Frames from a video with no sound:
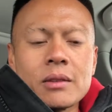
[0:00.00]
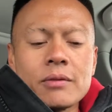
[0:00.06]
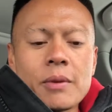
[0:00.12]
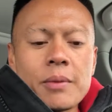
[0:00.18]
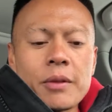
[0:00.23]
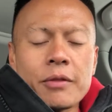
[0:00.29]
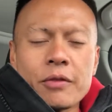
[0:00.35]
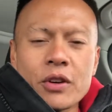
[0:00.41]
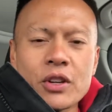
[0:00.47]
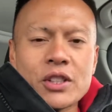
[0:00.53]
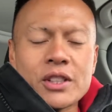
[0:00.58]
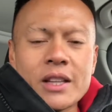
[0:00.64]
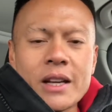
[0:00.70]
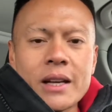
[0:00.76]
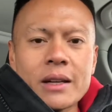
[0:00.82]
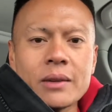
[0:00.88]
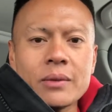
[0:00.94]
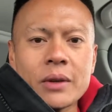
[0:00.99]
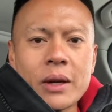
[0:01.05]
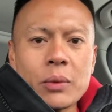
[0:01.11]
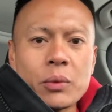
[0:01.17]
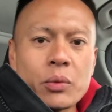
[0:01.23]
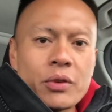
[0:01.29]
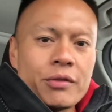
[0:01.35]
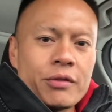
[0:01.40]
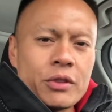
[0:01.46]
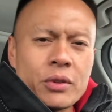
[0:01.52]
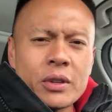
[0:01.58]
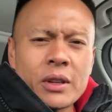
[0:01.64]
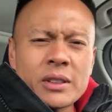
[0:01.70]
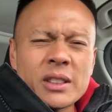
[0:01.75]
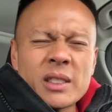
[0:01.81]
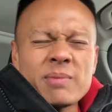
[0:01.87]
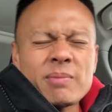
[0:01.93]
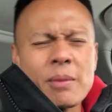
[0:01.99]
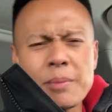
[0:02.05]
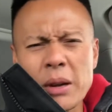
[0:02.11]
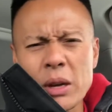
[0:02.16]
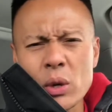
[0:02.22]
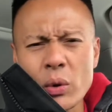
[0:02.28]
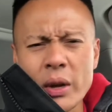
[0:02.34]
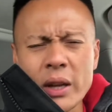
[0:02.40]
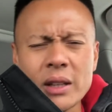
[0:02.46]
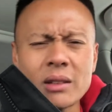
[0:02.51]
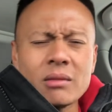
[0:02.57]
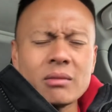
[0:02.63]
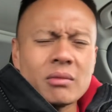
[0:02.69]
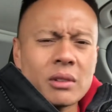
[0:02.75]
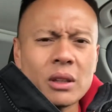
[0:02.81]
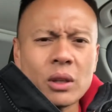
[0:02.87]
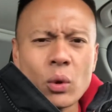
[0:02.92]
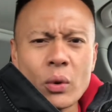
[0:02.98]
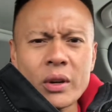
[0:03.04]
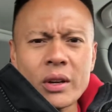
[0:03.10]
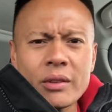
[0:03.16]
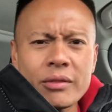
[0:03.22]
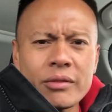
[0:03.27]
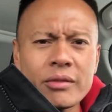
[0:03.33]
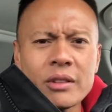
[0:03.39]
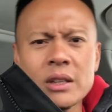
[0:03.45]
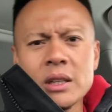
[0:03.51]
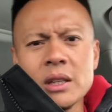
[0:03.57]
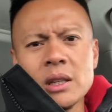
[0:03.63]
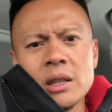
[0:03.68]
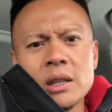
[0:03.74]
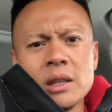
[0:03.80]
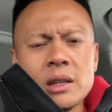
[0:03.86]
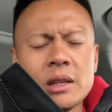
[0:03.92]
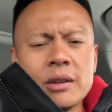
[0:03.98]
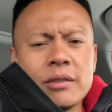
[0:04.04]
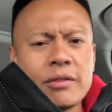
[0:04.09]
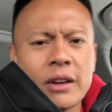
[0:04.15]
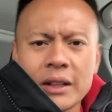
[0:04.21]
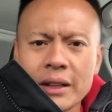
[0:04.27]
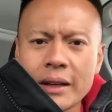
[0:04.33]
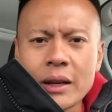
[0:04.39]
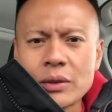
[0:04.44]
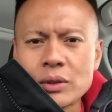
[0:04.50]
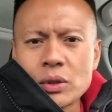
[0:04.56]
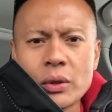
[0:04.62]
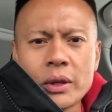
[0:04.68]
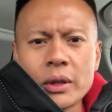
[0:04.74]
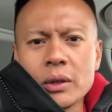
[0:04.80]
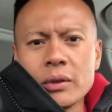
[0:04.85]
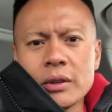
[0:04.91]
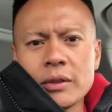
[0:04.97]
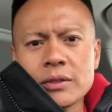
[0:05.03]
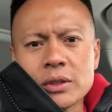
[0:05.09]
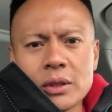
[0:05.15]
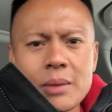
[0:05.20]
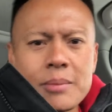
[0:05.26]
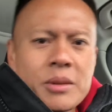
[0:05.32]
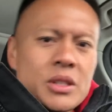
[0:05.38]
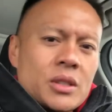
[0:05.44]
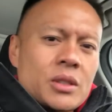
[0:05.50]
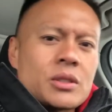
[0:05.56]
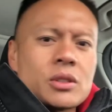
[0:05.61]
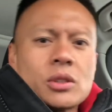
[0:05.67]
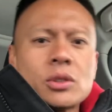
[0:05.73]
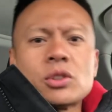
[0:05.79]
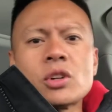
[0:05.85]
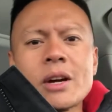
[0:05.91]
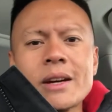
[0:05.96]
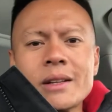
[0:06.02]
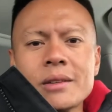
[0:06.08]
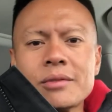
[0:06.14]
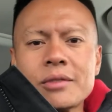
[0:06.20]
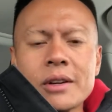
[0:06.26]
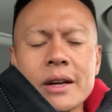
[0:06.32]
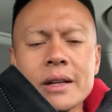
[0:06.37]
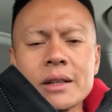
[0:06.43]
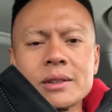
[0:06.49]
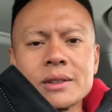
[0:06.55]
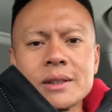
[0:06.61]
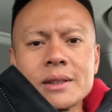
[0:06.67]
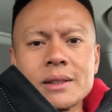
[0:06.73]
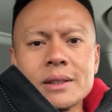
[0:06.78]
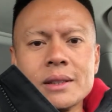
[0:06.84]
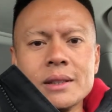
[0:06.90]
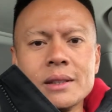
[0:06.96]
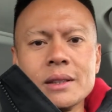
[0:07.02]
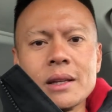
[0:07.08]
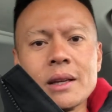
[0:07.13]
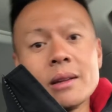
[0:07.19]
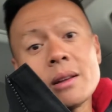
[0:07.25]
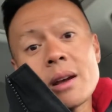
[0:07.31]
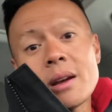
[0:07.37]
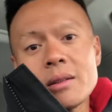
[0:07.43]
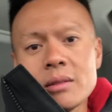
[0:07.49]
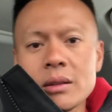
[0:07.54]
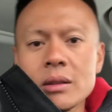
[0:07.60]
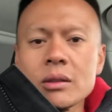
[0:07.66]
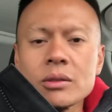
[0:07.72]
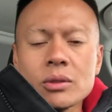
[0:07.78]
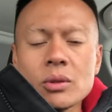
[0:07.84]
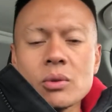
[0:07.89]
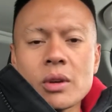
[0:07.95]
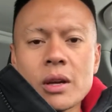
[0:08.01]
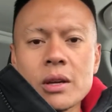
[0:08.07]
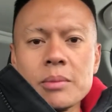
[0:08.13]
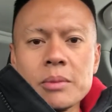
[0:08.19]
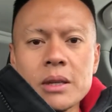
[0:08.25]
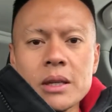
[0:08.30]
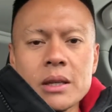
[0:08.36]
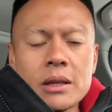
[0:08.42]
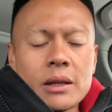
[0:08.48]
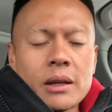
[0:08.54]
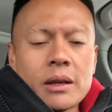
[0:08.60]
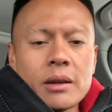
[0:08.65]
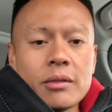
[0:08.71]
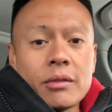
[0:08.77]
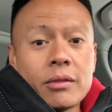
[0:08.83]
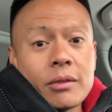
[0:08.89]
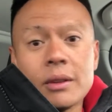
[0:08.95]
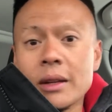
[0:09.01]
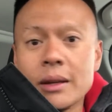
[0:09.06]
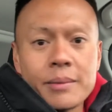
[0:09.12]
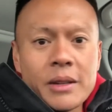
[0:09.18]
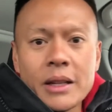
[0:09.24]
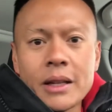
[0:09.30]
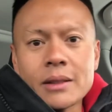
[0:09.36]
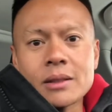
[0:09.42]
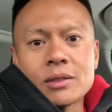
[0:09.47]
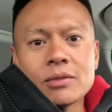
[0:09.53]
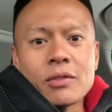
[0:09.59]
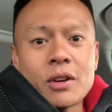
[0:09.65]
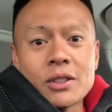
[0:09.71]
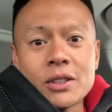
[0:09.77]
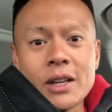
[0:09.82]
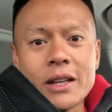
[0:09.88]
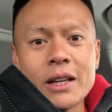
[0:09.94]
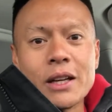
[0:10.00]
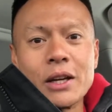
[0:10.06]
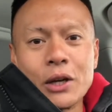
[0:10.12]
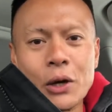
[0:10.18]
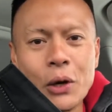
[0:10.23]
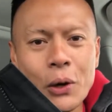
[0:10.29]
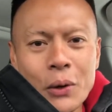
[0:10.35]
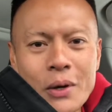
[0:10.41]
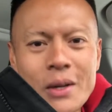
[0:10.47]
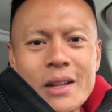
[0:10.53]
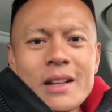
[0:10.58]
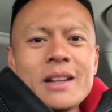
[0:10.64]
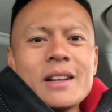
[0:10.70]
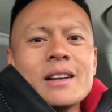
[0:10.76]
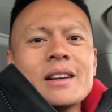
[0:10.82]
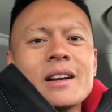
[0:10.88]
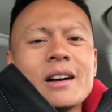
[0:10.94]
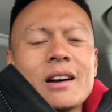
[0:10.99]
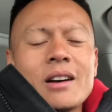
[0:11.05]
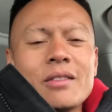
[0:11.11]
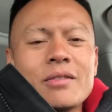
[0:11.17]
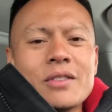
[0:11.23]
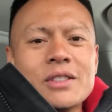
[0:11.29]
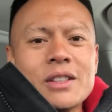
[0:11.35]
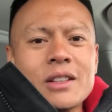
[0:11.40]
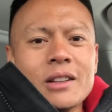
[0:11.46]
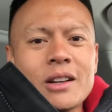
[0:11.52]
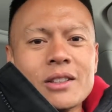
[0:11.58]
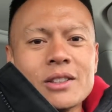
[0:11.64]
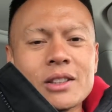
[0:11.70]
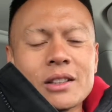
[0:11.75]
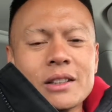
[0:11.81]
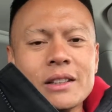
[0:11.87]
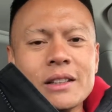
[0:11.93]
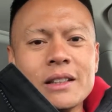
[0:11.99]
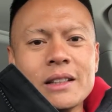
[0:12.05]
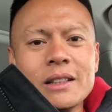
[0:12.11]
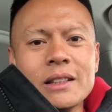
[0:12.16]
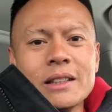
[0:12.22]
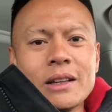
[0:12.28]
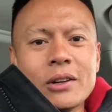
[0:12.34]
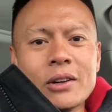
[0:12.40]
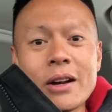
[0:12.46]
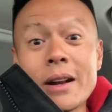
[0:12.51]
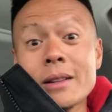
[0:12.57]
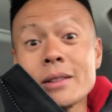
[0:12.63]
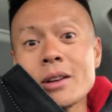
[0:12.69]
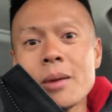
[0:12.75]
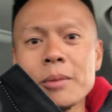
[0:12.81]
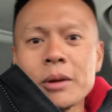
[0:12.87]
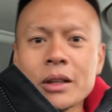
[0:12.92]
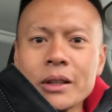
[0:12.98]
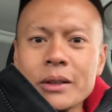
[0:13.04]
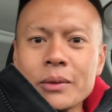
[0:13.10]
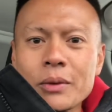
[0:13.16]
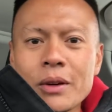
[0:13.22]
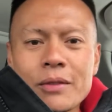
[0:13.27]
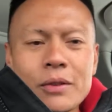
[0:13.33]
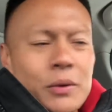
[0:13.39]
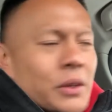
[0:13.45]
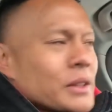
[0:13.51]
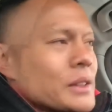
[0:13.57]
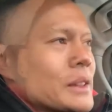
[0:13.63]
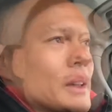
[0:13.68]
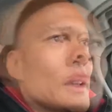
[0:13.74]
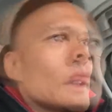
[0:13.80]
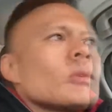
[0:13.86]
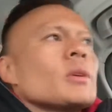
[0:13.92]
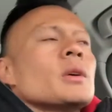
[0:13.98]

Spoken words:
from the first set when I reviewed, I was like, am I going low enough? It felt like I was going low enough, so let me just try different angles and see. And yeah, it looks okay to me. I mean, that's as far as I can go physiologically or anatomically, whatever you want to say.